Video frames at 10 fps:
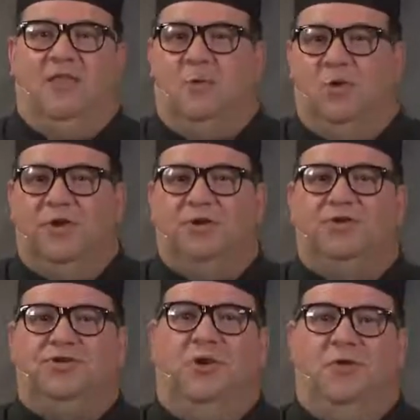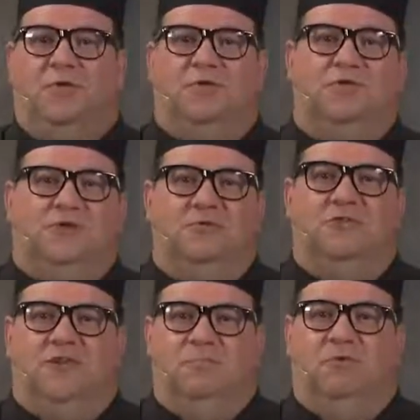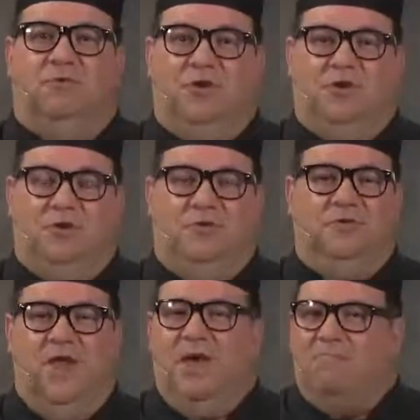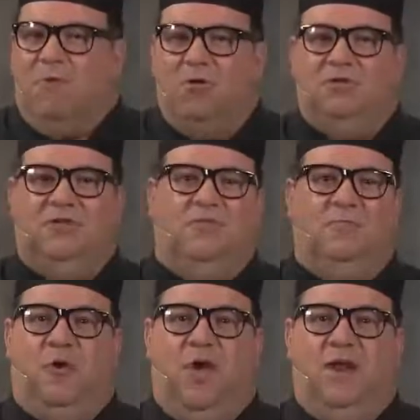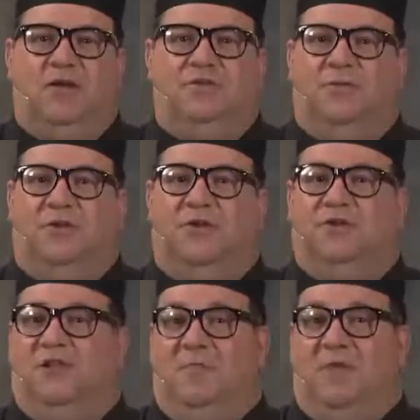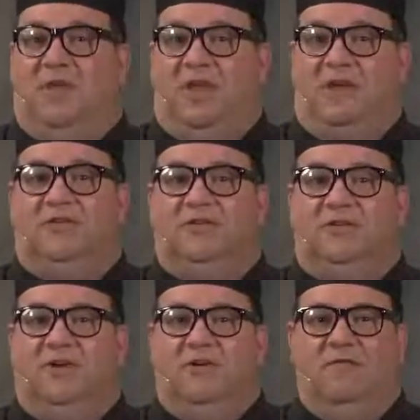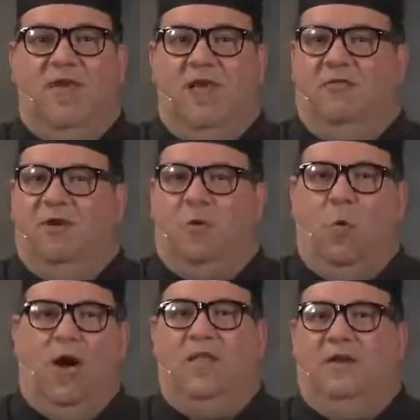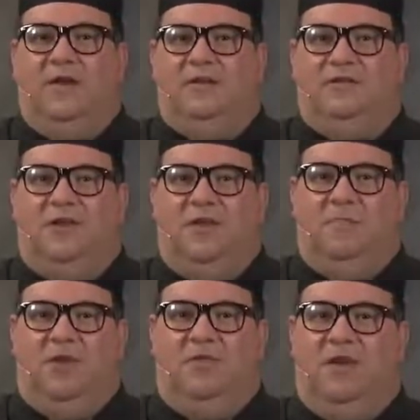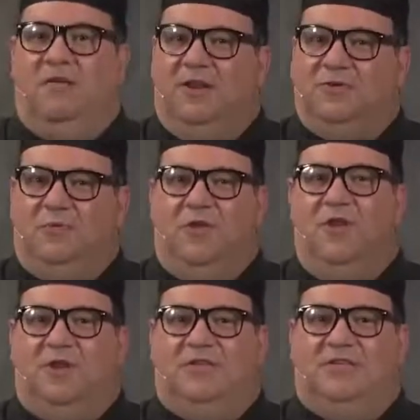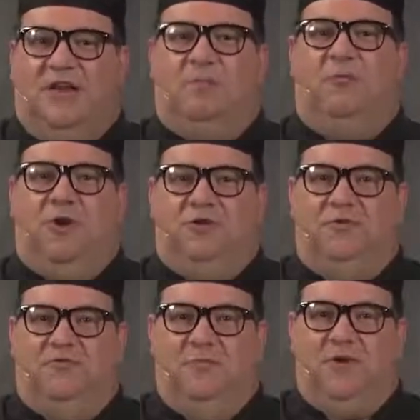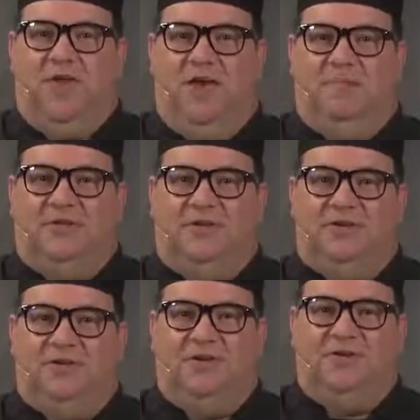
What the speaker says: that we're going to show you are so simple to use. Most of the product is really just going to be heat and serve. The quality is going to be there, and it's really going to separate you from your competition.